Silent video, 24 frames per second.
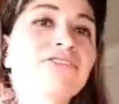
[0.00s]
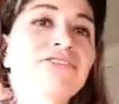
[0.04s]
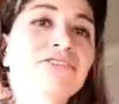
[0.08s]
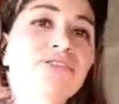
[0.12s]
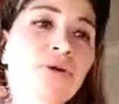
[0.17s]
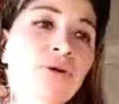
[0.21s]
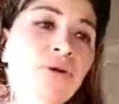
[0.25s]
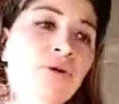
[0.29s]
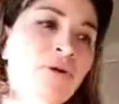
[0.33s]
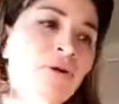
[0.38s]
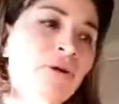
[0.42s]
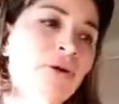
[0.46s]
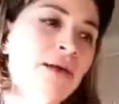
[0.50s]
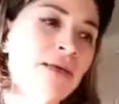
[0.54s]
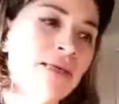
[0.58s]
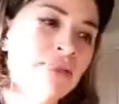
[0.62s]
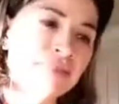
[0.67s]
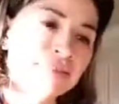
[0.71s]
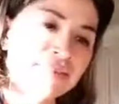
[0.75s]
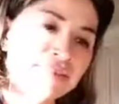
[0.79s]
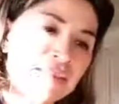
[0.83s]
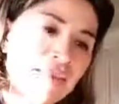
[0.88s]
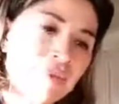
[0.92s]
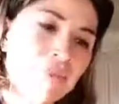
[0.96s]
So
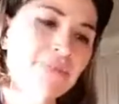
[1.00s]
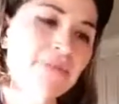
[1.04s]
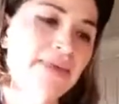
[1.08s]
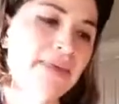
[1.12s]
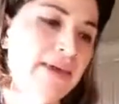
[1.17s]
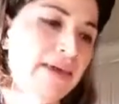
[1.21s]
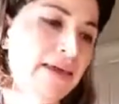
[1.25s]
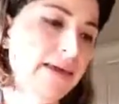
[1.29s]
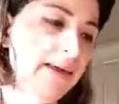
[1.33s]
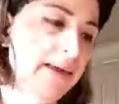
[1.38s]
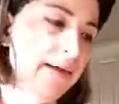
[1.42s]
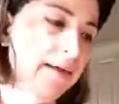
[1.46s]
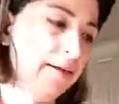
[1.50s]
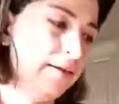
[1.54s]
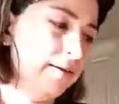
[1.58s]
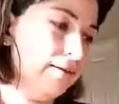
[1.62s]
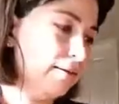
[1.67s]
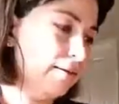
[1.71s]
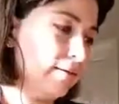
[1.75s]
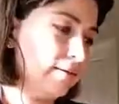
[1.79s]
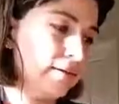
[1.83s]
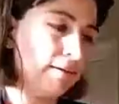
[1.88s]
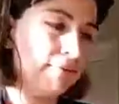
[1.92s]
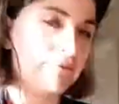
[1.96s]
same thing
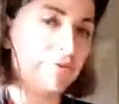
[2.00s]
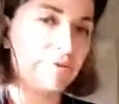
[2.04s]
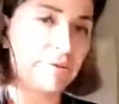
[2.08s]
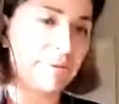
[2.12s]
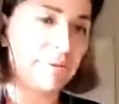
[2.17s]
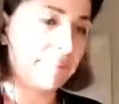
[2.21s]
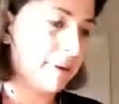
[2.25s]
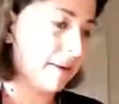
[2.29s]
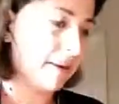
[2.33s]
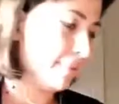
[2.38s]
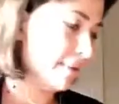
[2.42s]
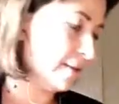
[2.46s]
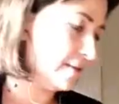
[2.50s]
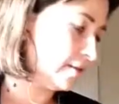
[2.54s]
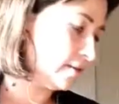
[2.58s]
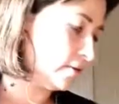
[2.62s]
for the baby.